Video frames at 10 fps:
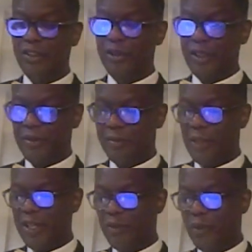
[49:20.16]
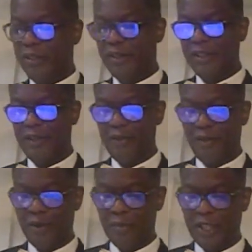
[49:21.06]
look at page 107
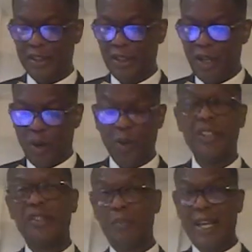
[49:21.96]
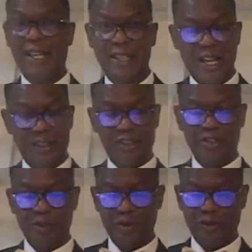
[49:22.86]
for a minute on this black God of the
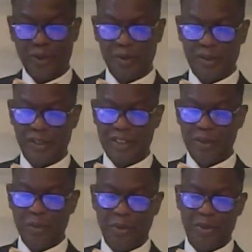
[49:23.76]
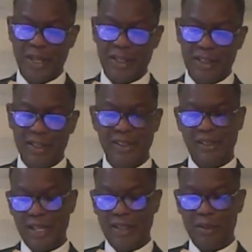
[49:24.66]
universe that don't think
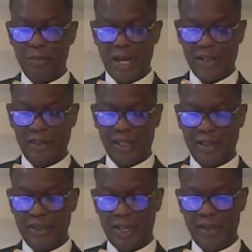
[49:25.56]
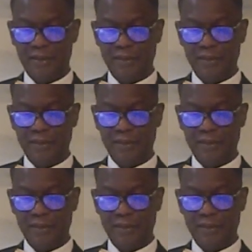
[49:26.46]
inside the box like that.